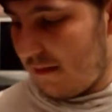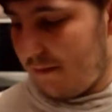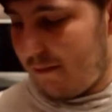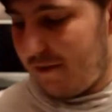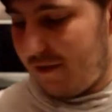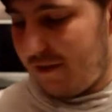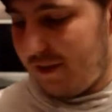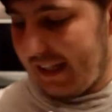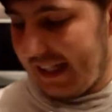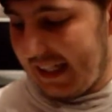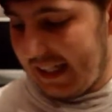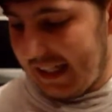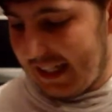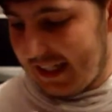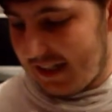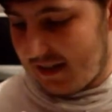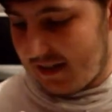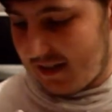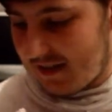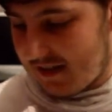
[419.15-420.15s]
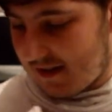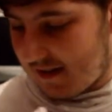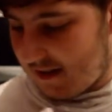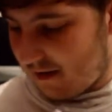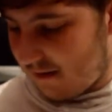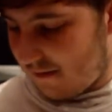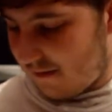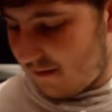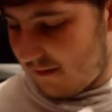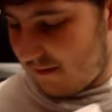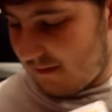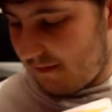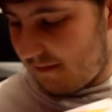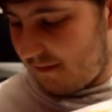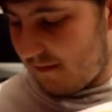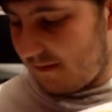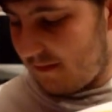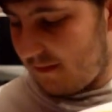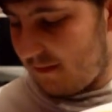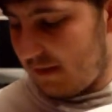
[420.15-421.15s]
feelings,
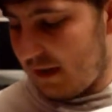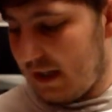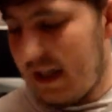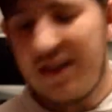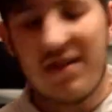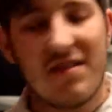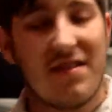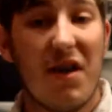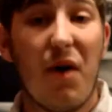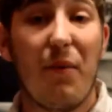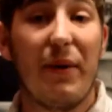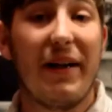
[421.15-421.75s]
and there's no